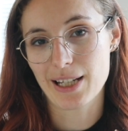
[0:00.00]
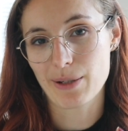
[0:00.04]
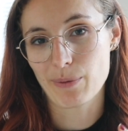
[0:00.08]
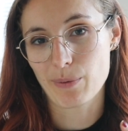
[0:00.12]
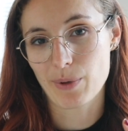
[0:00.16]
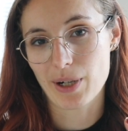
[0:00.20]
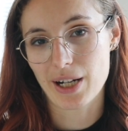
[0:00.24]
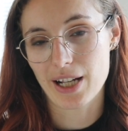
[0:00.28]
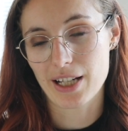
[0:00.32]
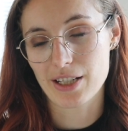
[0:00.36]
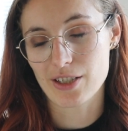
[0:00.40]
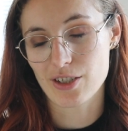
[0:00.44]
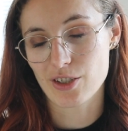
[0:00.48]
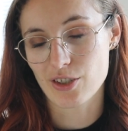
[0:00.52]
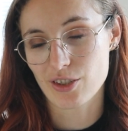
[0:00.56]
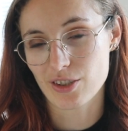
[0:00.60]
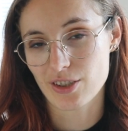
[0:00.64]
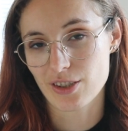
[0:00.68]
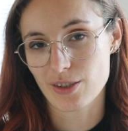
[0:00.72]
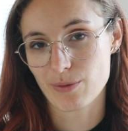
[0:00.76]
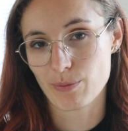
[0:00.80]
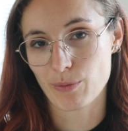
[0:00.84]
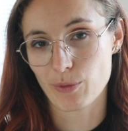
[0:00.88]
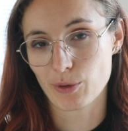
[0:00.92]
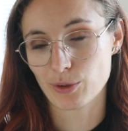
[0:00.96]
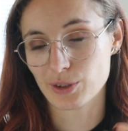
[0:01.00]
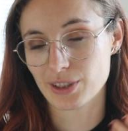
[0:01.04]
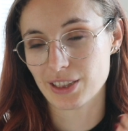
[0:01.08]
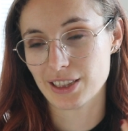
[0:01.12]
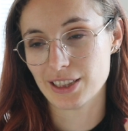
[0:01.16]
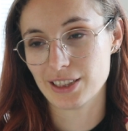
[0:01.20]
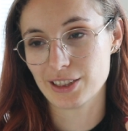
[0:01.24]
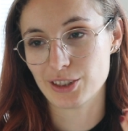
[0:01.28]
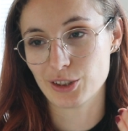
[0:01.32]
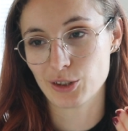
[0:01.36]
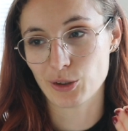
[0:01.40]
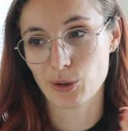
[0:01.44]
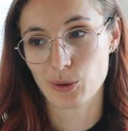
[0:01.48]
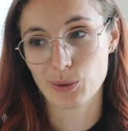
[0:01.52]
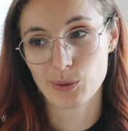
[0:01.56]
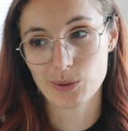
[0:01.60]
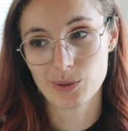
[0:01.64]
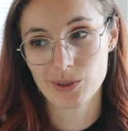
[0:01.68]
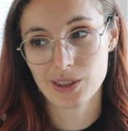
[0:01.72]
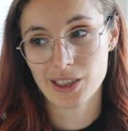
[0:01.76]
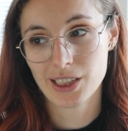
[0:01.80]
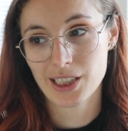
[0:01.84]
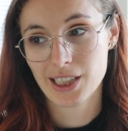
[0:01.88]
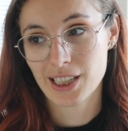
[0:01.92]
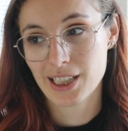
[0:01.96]
where I just mostly show
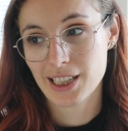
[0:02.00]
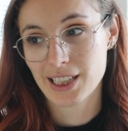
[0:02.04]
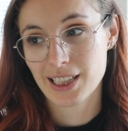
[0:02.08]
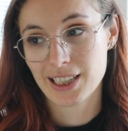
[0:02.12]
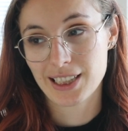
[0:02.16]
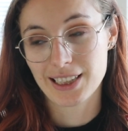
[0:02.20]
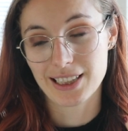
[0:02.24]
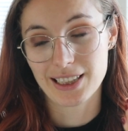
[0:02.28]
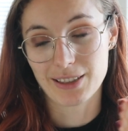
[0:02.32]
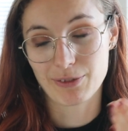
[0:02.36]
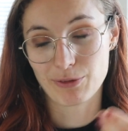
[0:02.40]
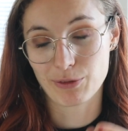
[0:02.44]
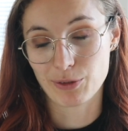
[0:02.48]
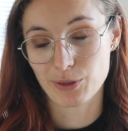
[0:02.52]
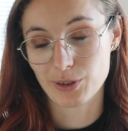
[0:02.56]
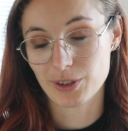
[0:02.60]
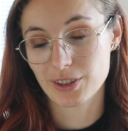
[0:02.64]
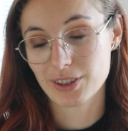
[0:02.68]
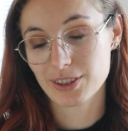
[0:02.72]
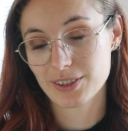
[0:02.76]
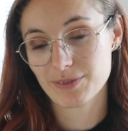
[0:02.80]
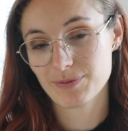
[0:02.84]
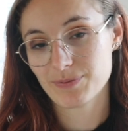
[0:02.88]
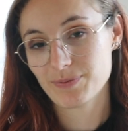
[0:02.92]
the food.